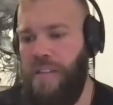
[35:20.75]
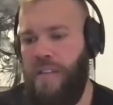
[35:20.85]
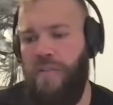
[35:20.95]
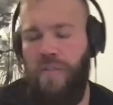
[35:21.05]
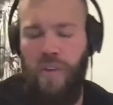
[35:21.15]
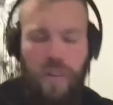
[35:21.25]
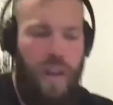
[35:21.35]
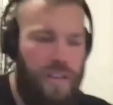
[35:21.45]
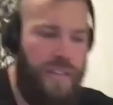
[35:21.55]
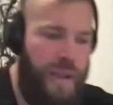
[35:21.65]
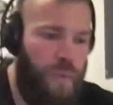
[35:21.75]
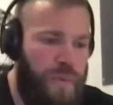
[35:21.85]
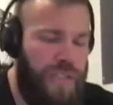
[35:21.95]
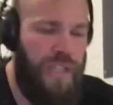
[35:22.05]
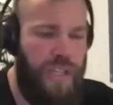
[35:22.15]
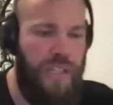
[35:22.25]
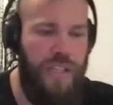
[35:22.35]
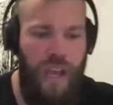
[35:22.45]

into further unstable positions.